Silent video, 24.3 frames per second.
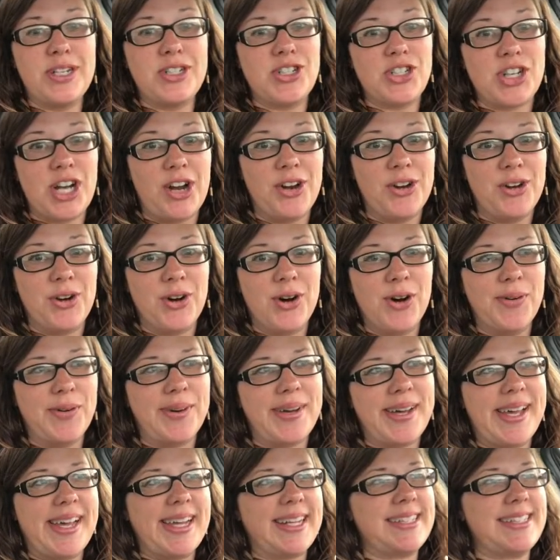to share
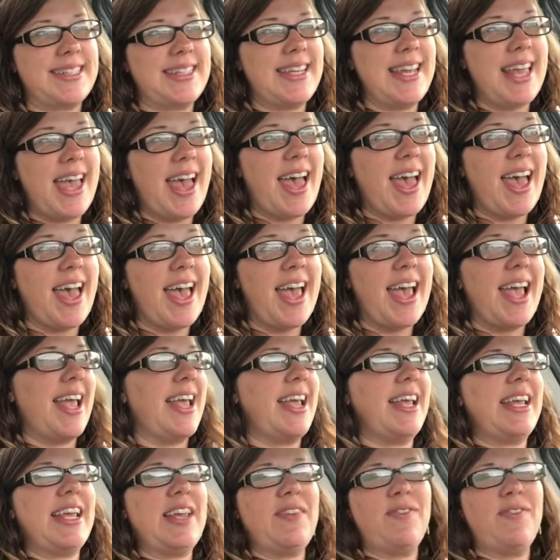Norwex. Yay!